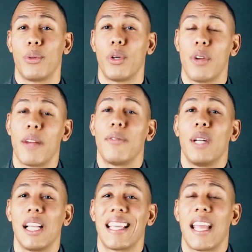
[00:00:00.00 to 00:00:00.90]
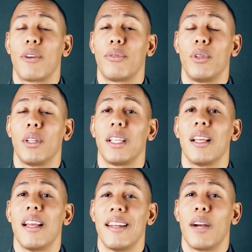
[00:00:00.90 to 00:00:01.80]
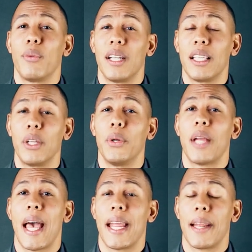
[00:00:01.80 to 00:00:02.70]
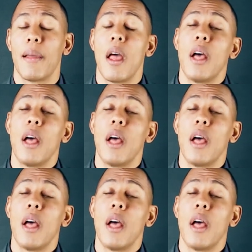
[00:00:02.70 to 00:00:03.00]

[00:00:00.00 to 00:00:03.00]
So they're really carefully, they're really good at it.